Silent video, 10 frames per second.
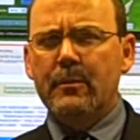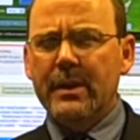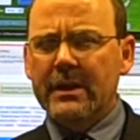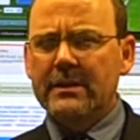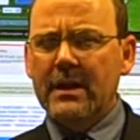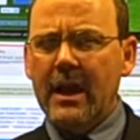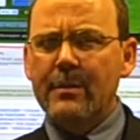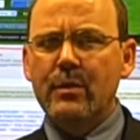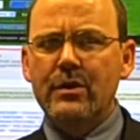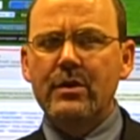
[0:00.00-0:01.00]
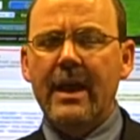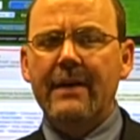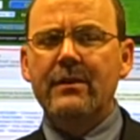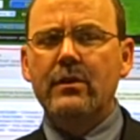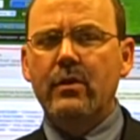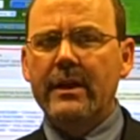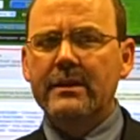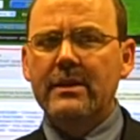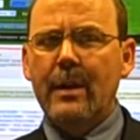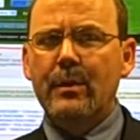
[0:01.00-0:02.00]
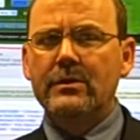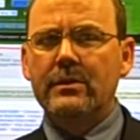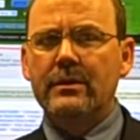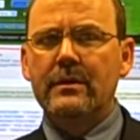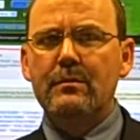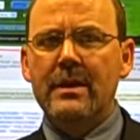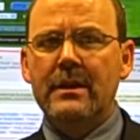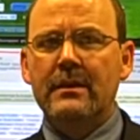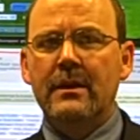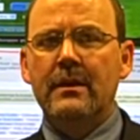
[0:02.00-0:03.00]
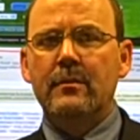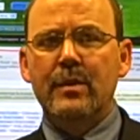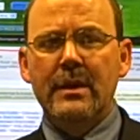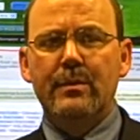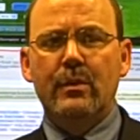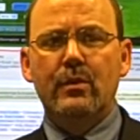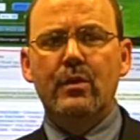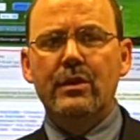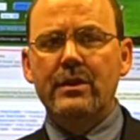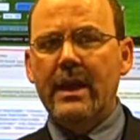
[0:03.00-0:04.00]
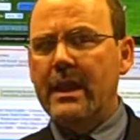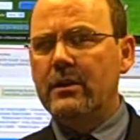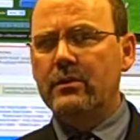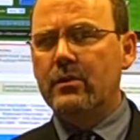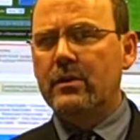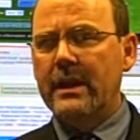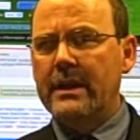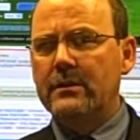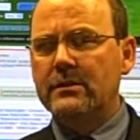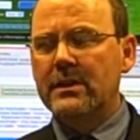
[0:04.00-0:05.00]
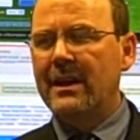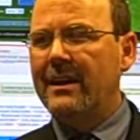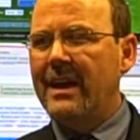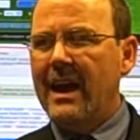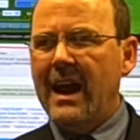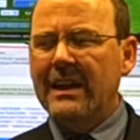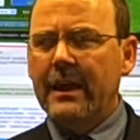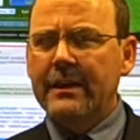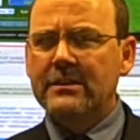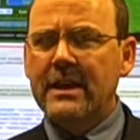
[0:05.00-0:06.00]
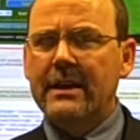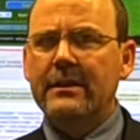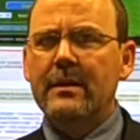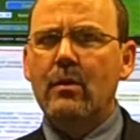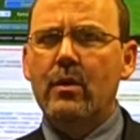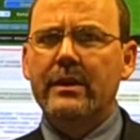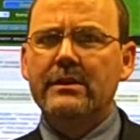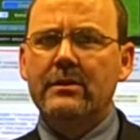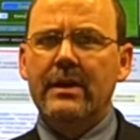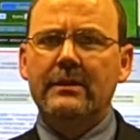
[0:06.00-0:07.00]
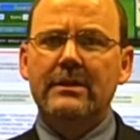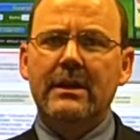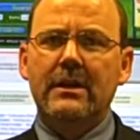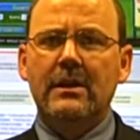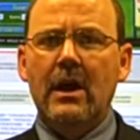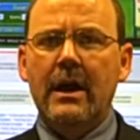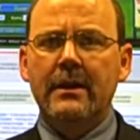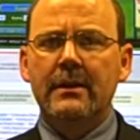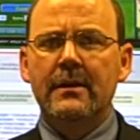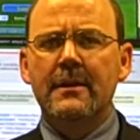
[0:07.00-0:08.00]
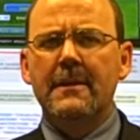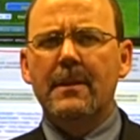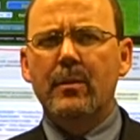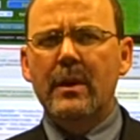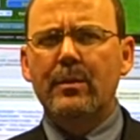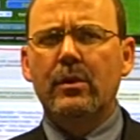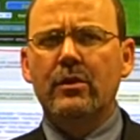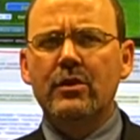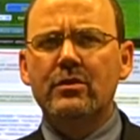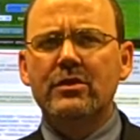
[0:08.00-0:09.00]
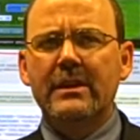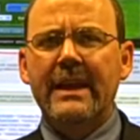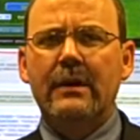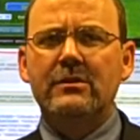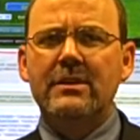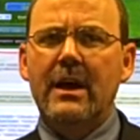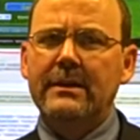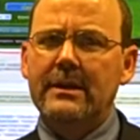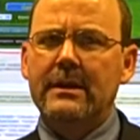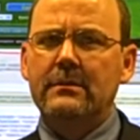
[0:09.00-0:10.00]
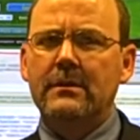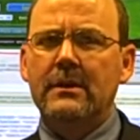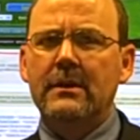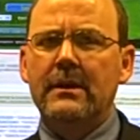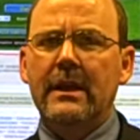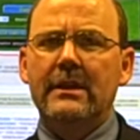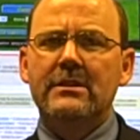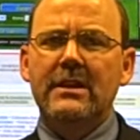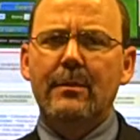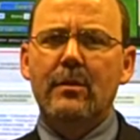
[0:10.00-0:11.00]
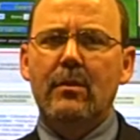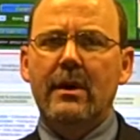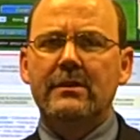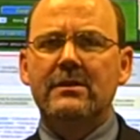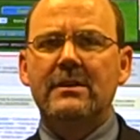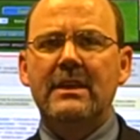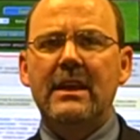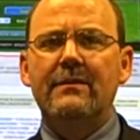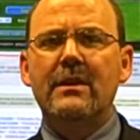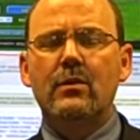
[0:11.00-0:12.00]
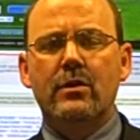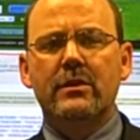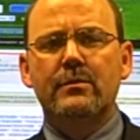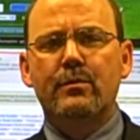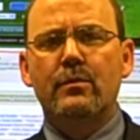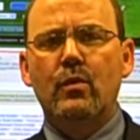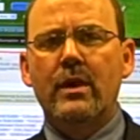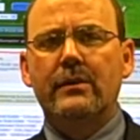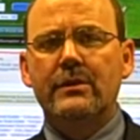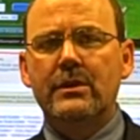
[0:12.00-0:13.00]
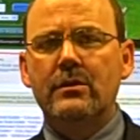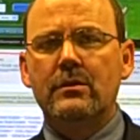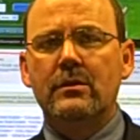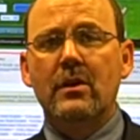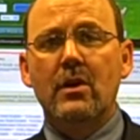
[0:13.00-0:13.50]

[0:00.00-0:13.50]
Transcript: Pick a time when you have the greatest opportunity to meet people when you hang your door hangers. I like Saturday mornings around 10 o'clock. People are usually outside then. In summer months, the evening works well too.